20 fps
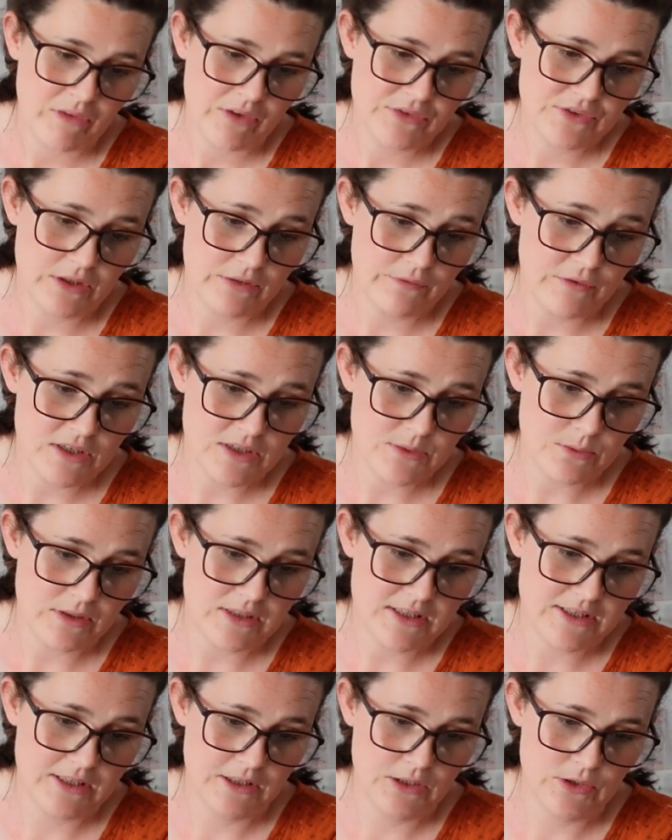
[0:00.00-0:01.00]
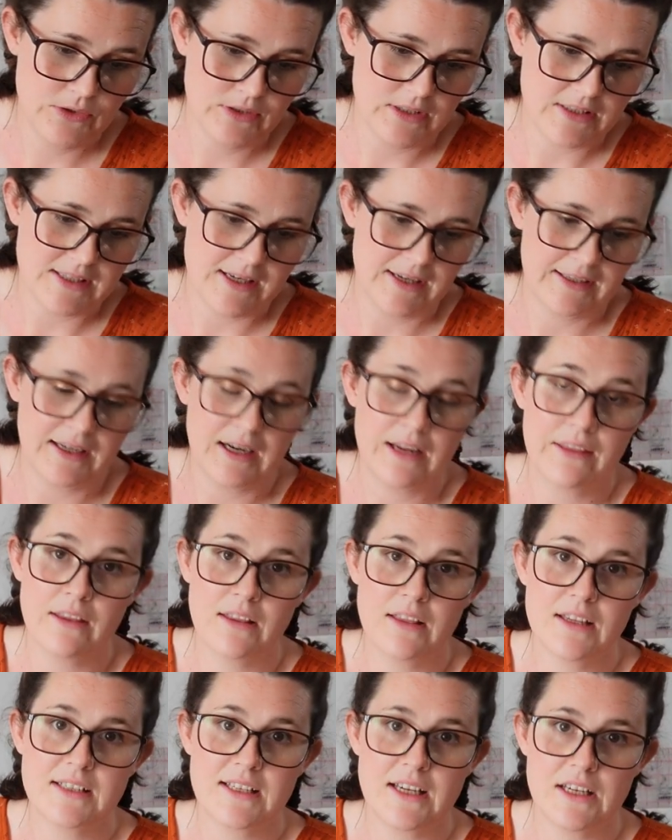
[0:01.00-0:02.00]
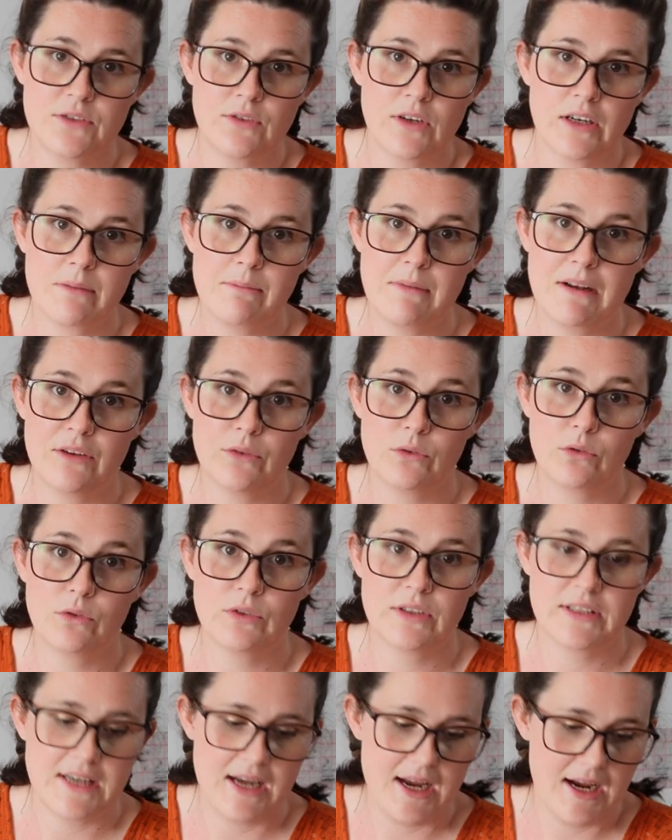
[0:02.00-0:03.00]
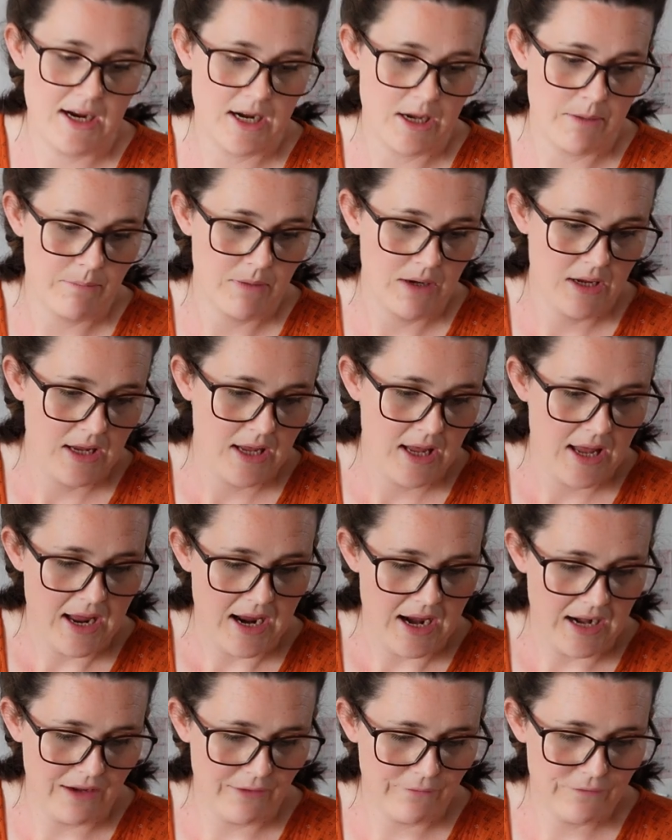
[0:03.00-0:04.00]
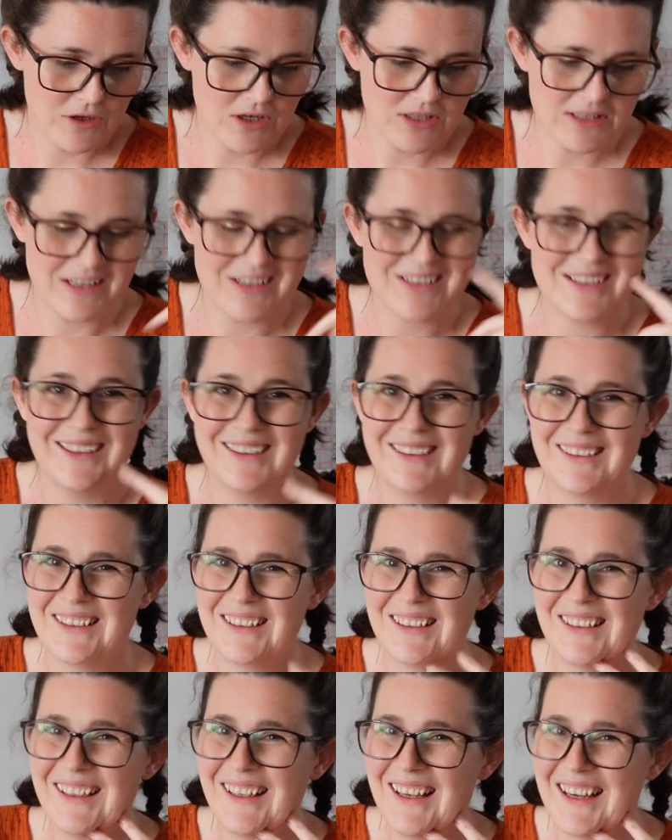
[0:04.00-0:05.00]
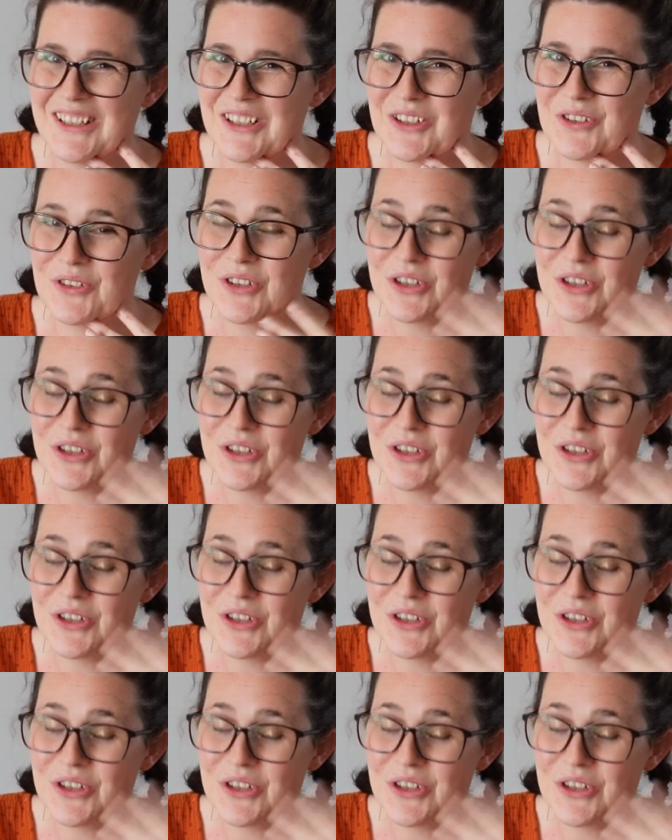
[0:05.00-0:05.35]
So the first one is the Lunar Tank. I think this gets recommended all the time. And at first I was like, oh, I don't